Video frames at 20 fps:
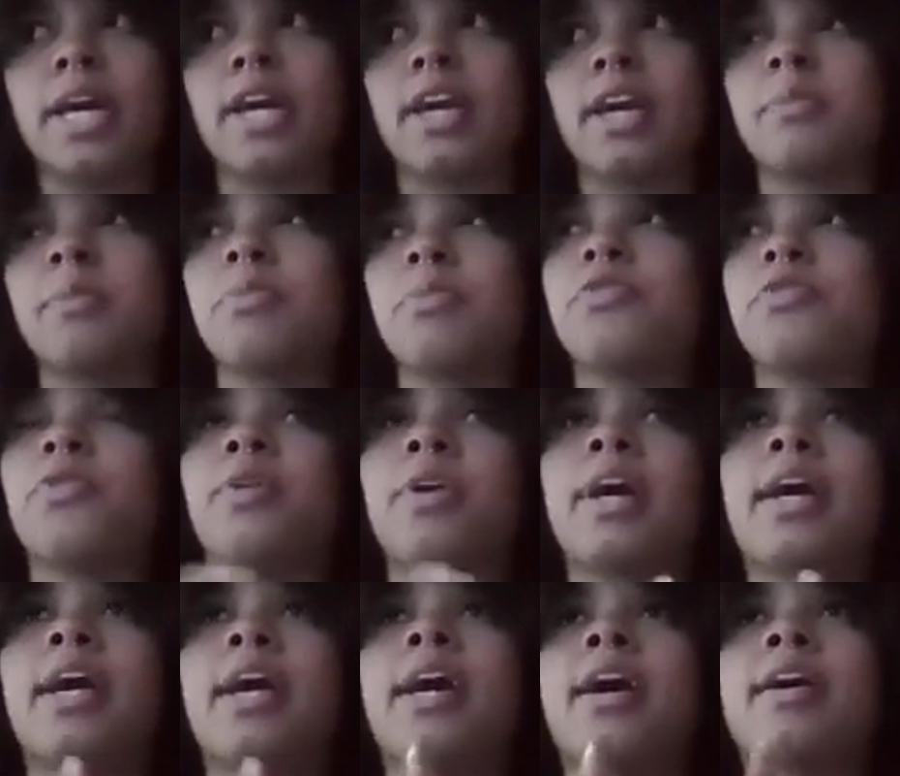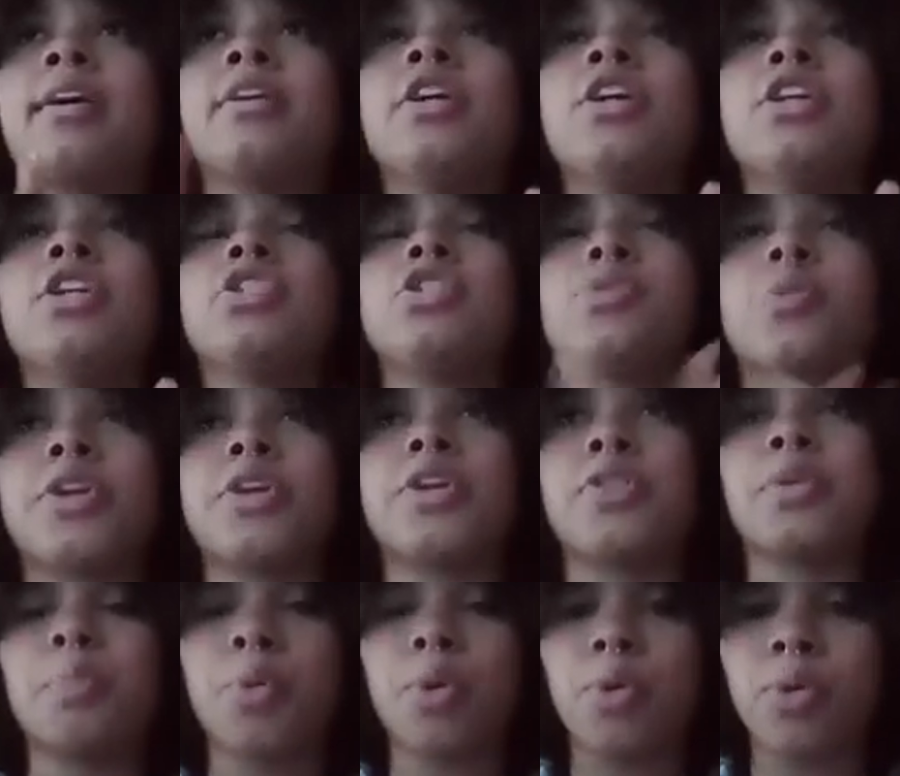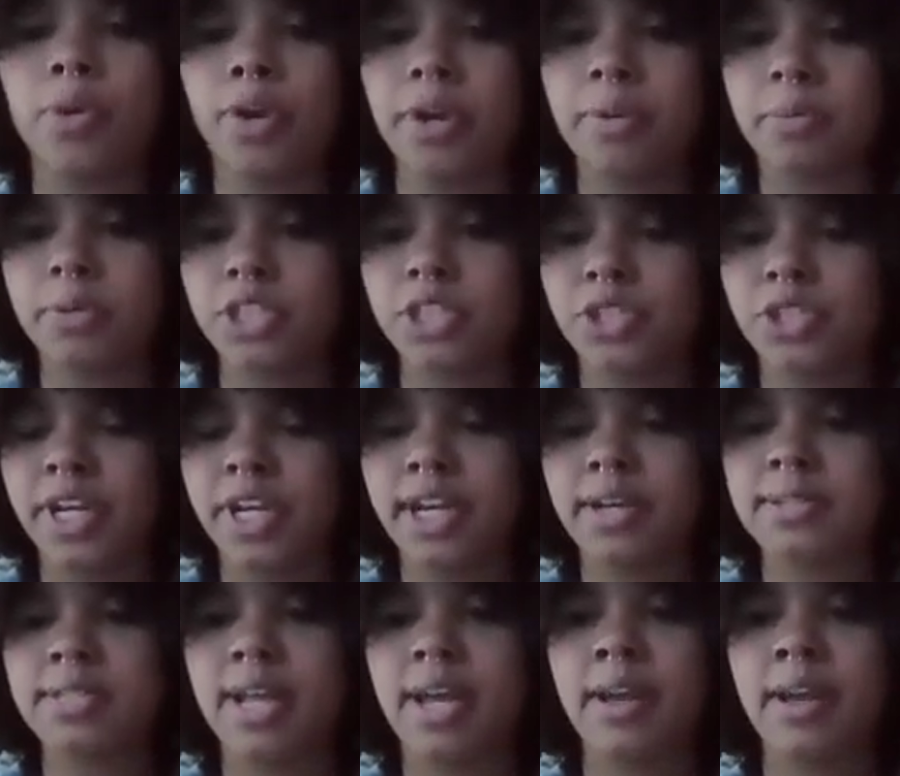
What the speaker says: And before I had joined the program with Treehouse,